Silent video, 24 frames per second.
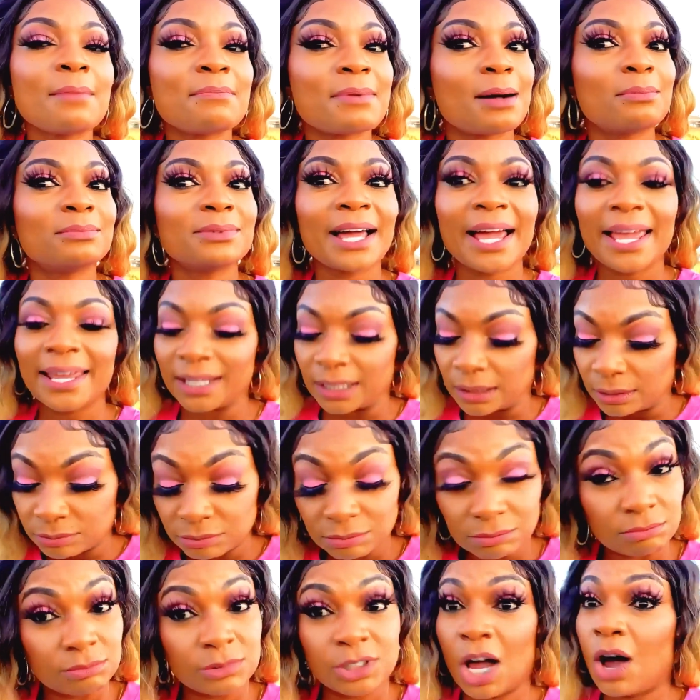I'm like,
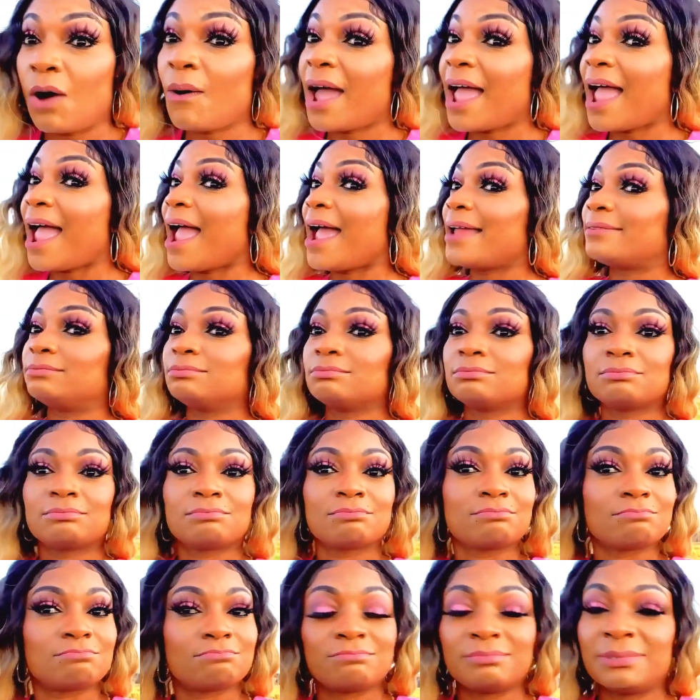go ahead.
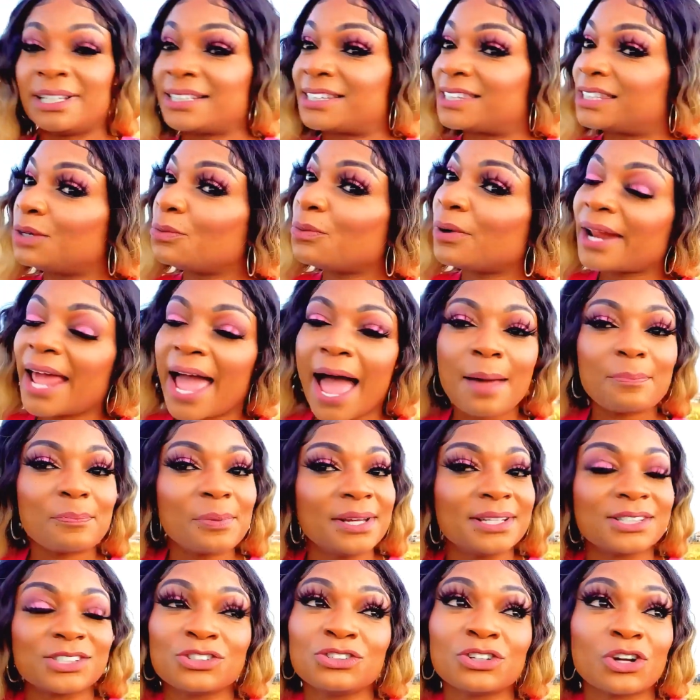Let's see what
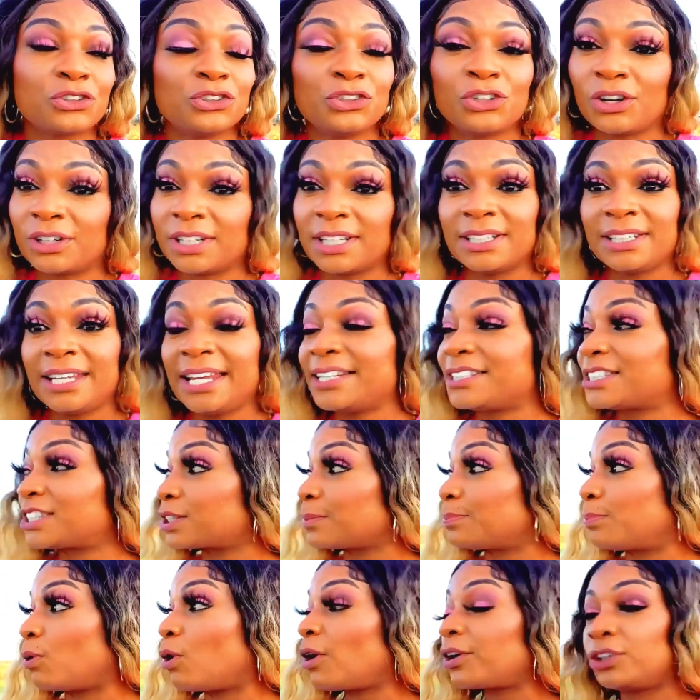happens. You're going to need
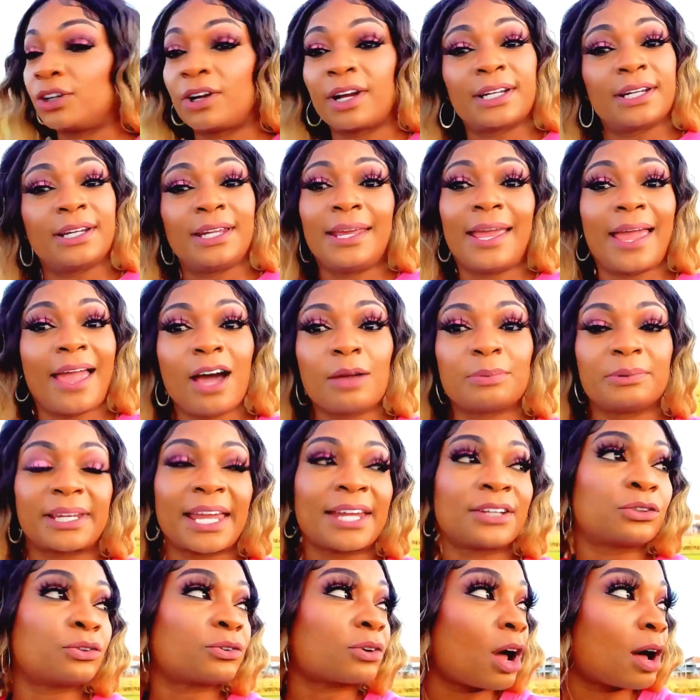support. You're going to need help. You
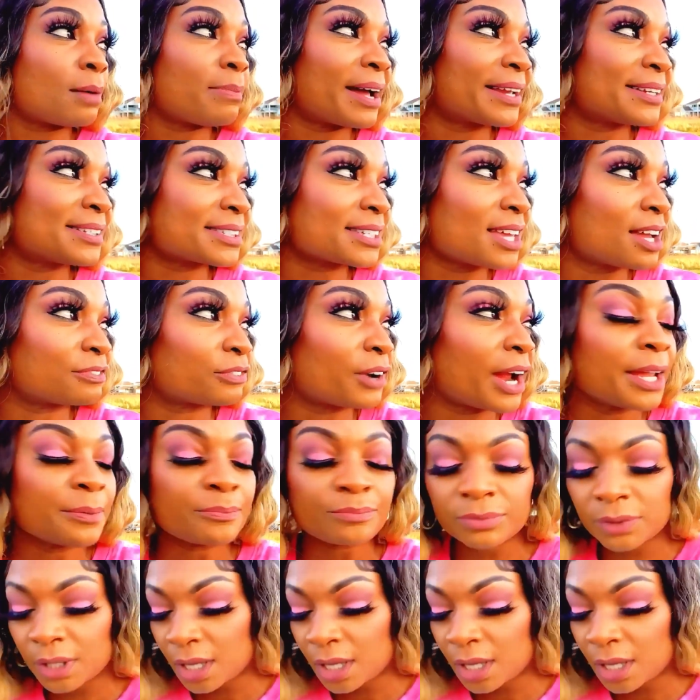can't do it all by yourself, right?